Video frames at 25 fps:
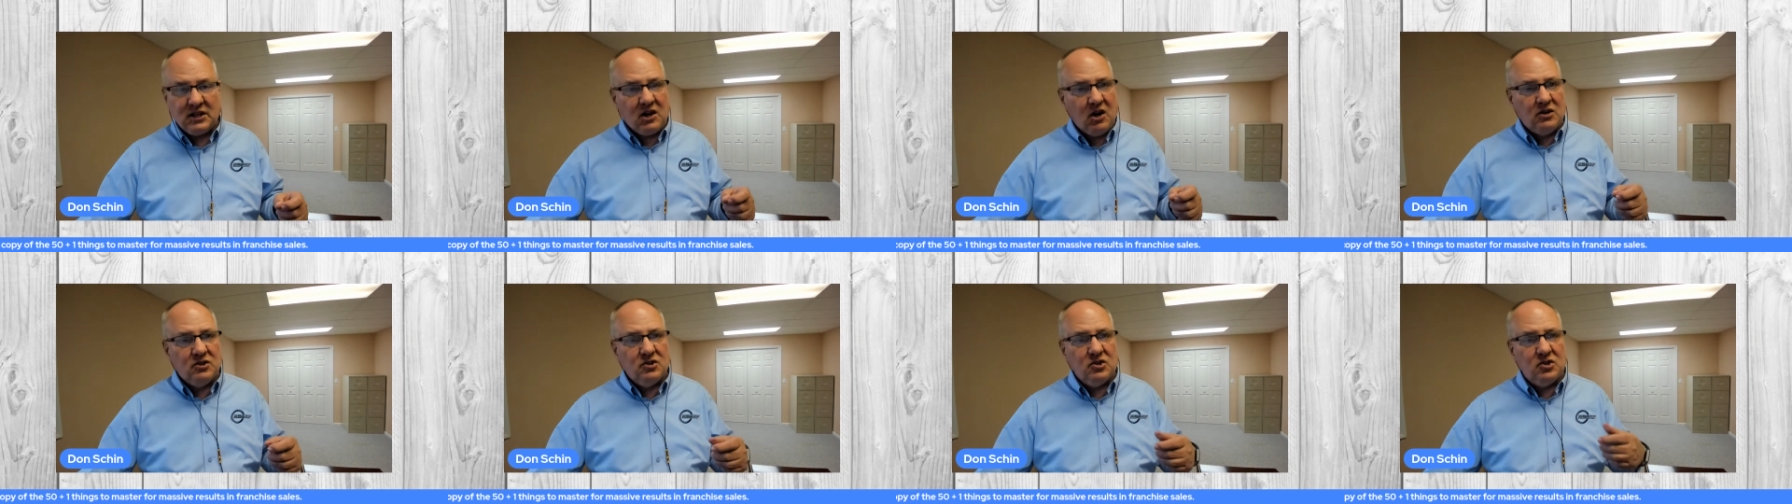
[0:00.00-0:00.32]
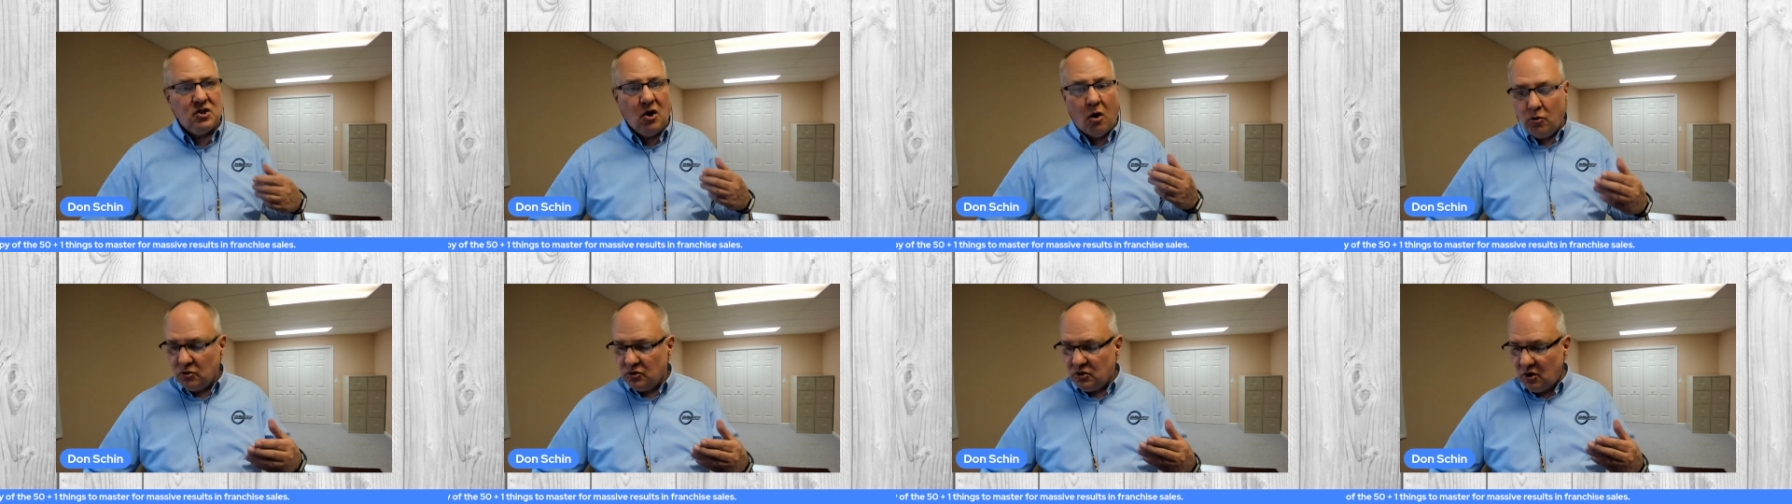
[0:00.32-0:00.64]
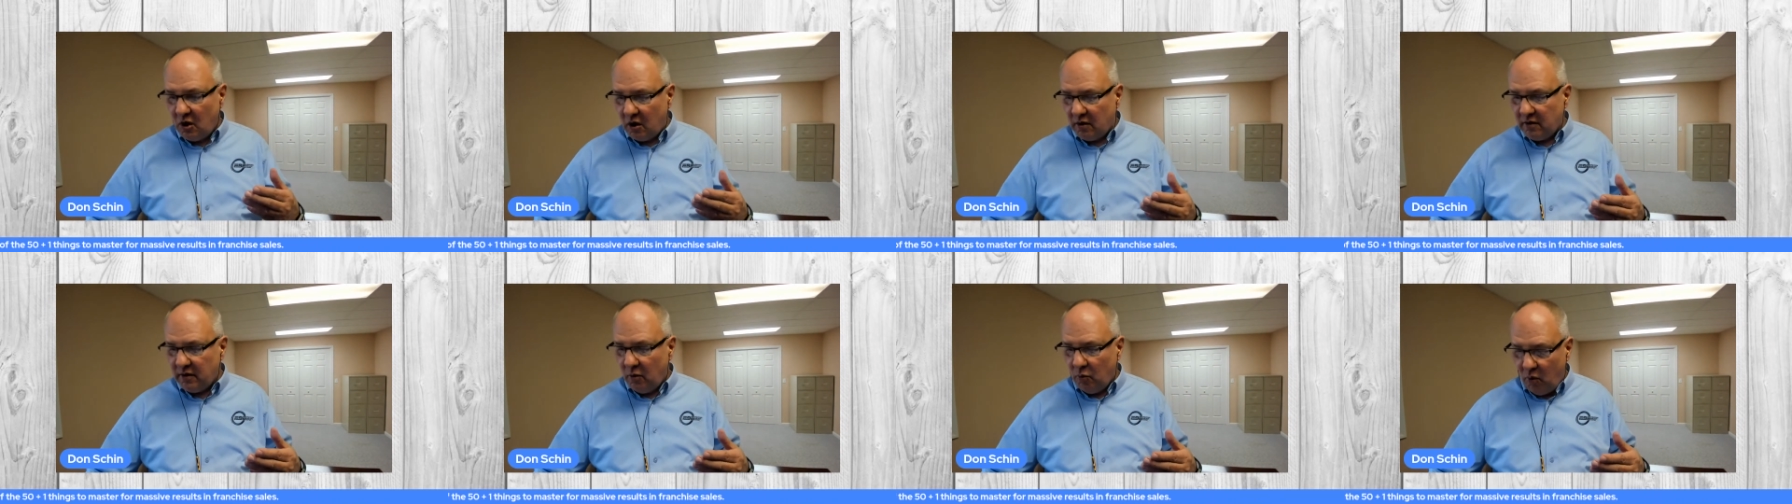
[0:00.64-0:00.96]
because those
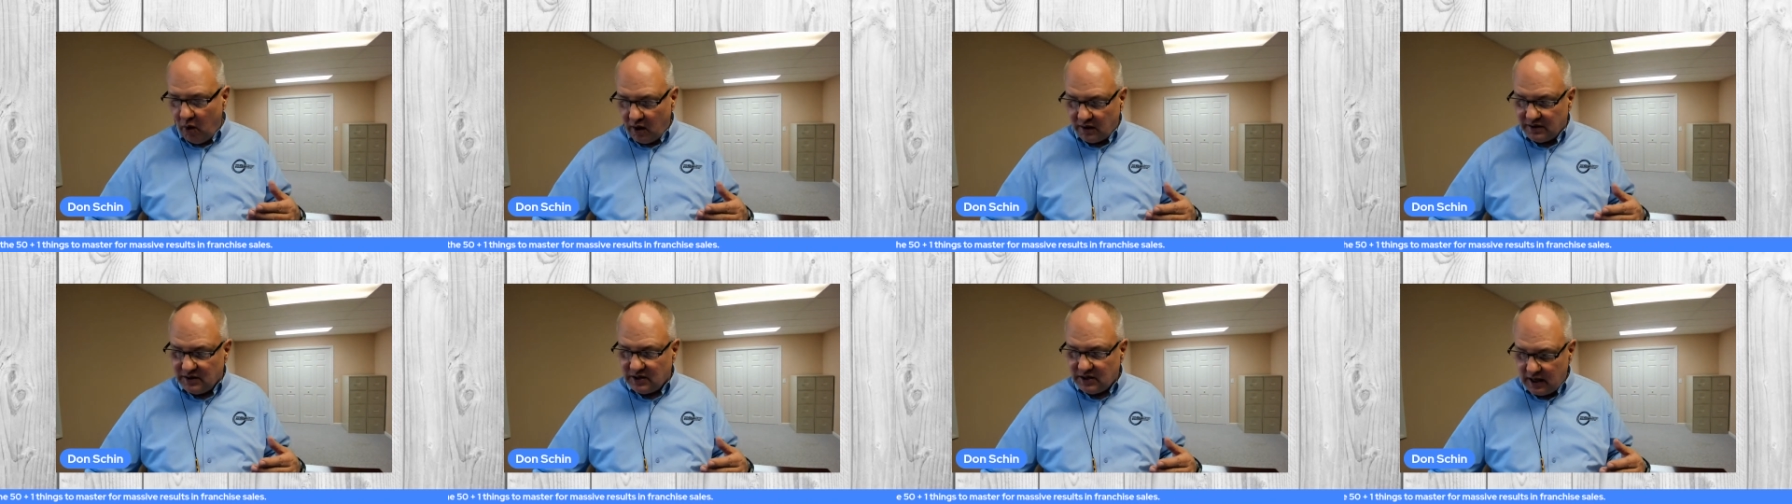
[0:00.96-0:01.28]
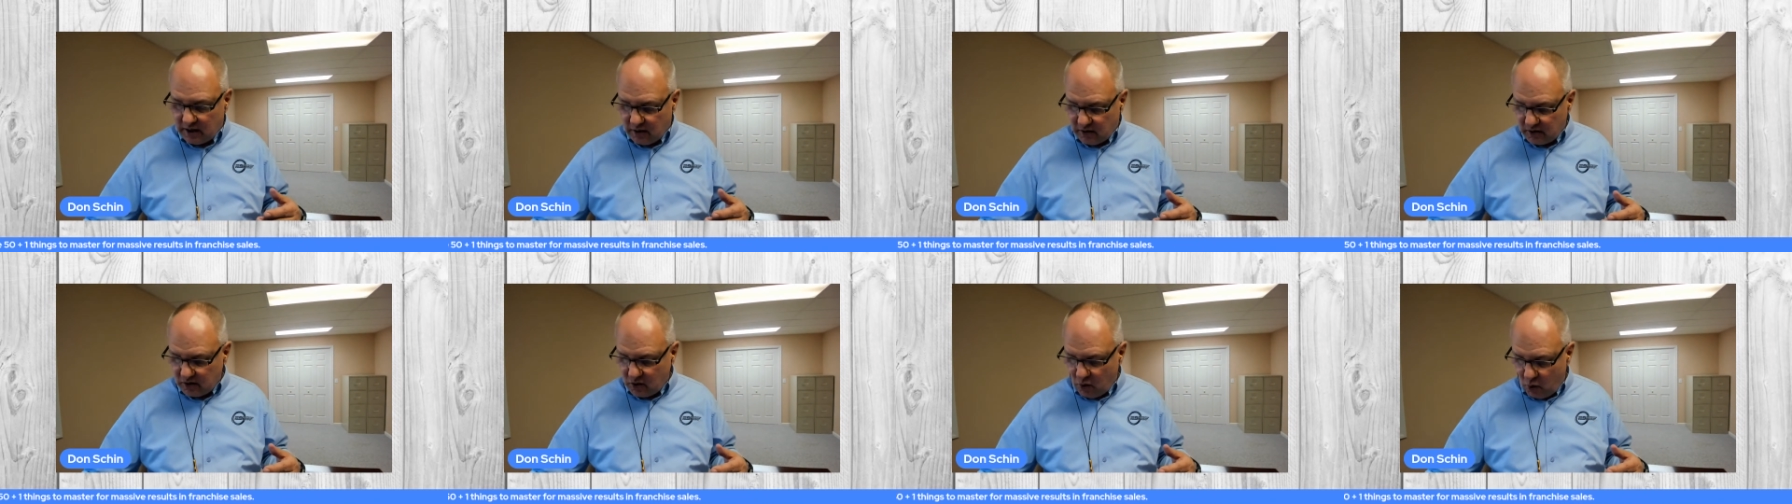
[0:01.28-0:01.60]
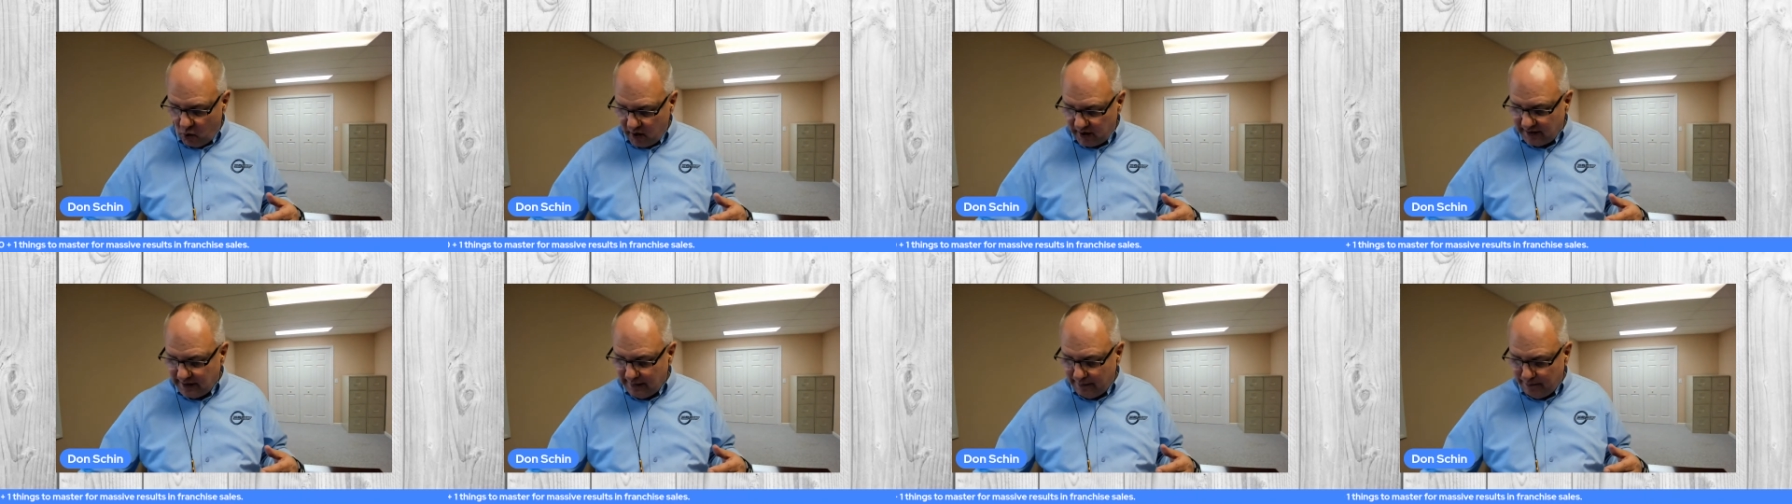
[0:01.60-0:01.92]
are the ones that are
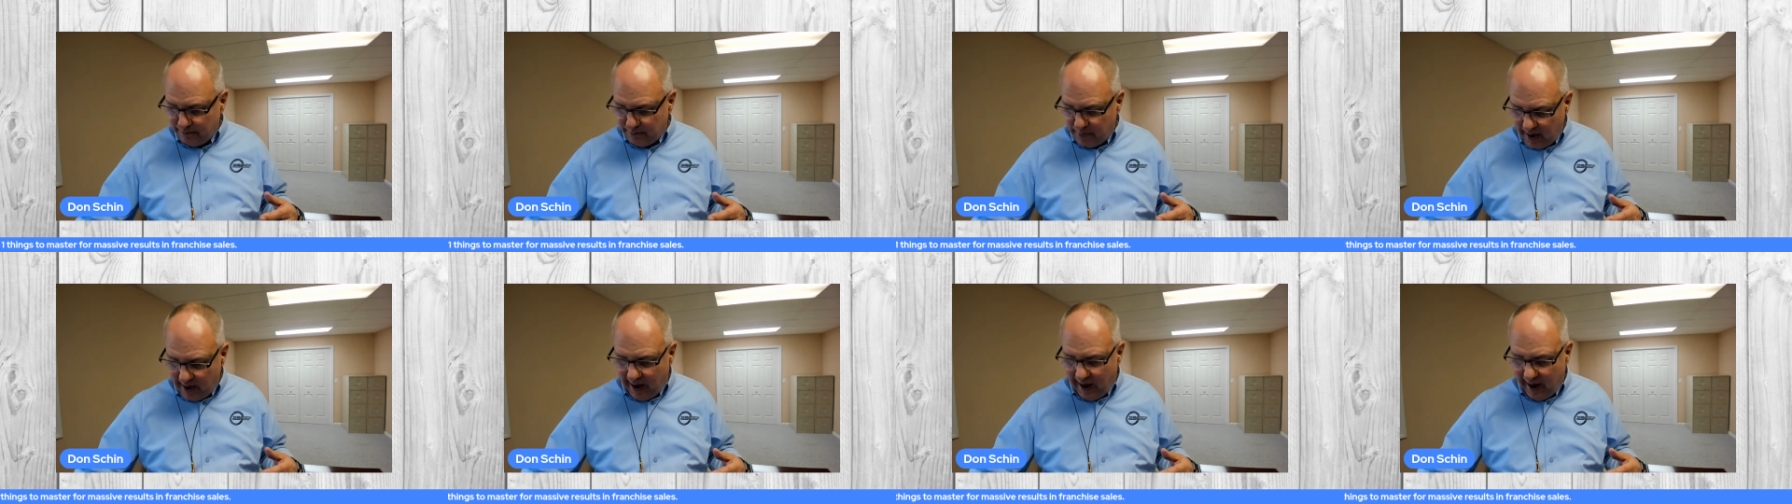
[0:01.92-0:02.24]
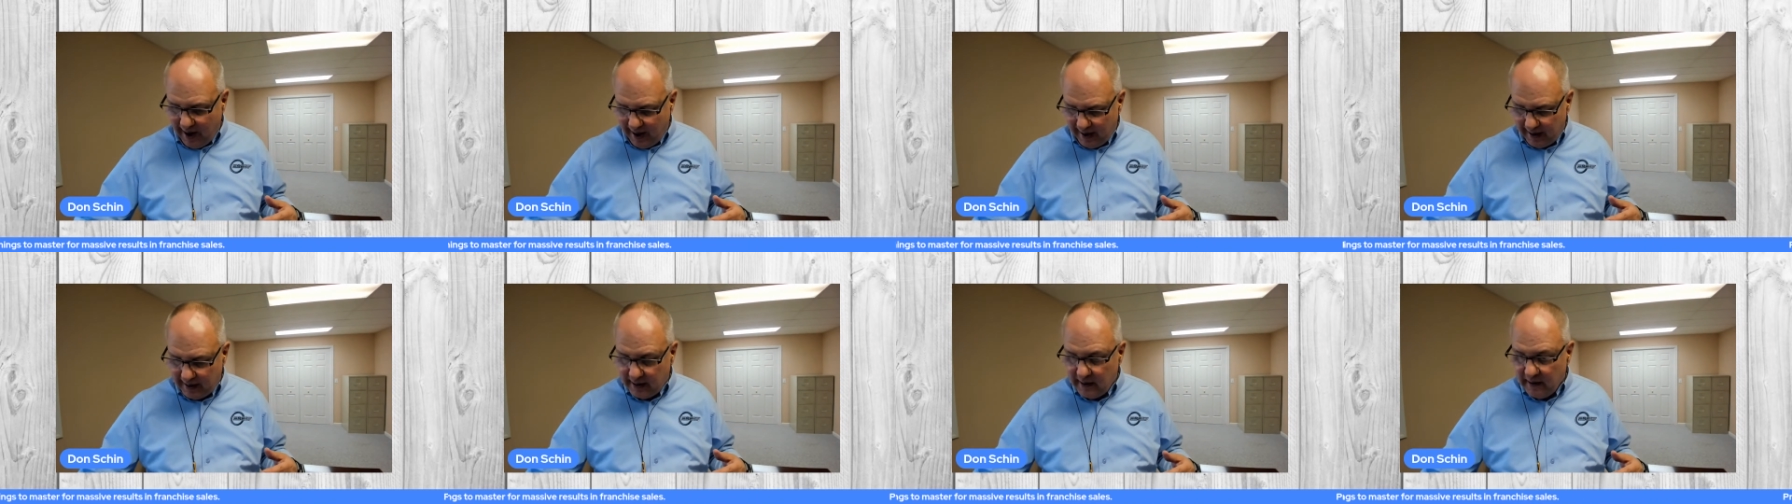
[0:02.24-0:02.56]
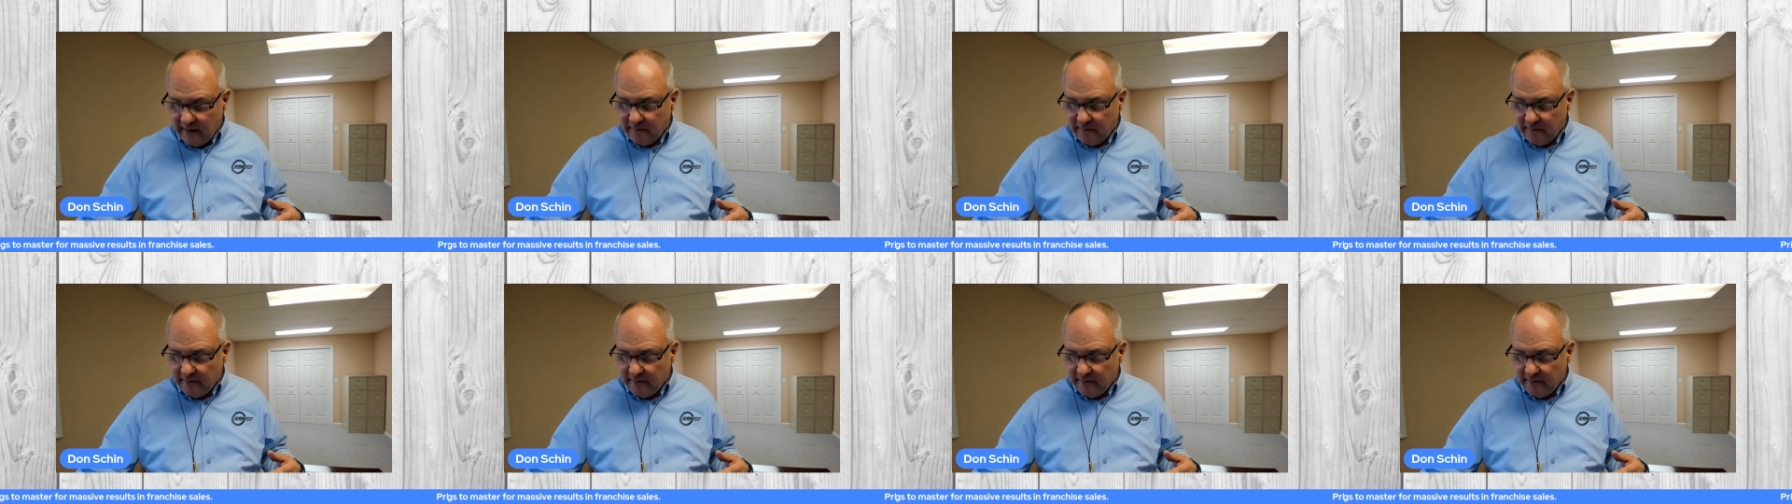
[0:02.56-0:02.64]
going to buy.